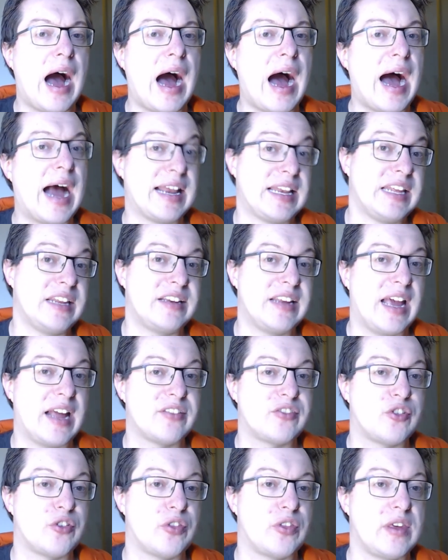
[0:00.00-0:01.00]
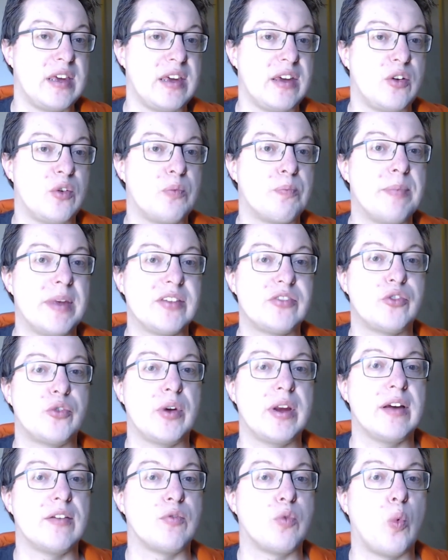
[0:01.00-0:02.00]
I need to answer the
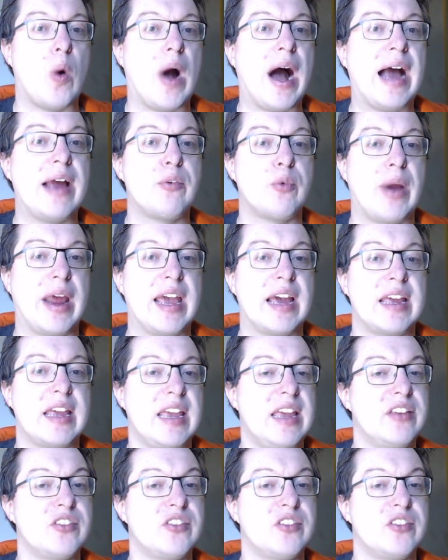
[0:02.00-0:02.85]
mystery of why Rhea is